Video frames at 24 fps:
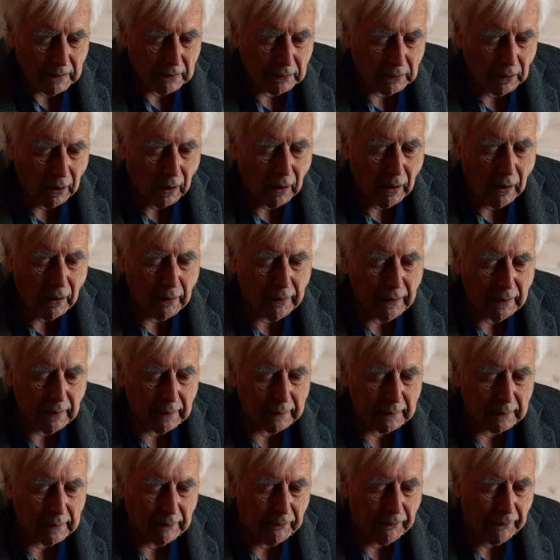God
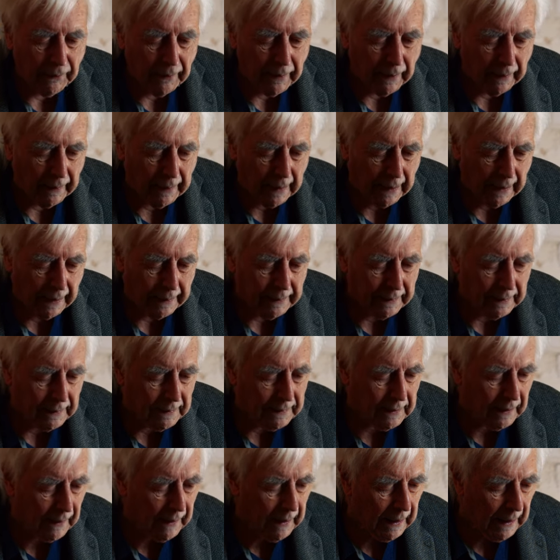had given the land
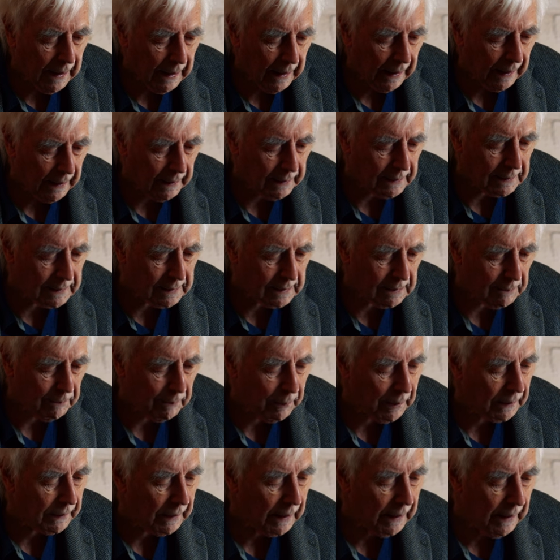into their hands,
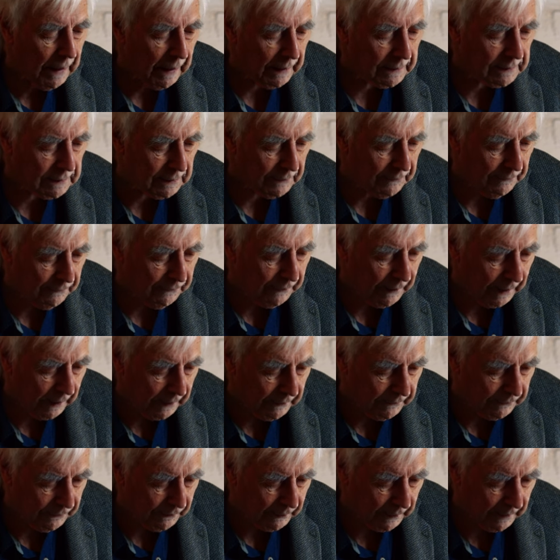but they had to fight
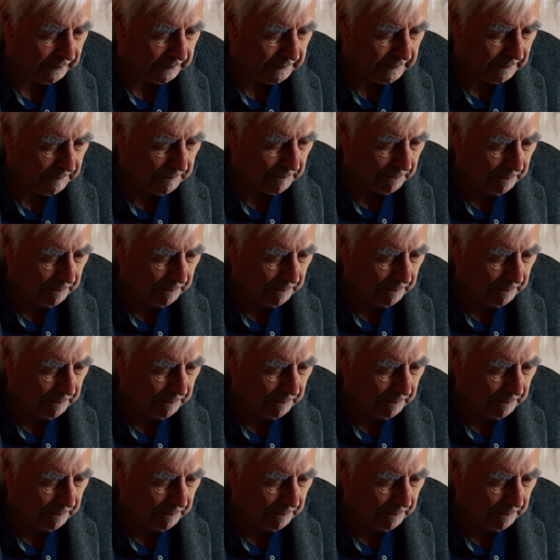for it.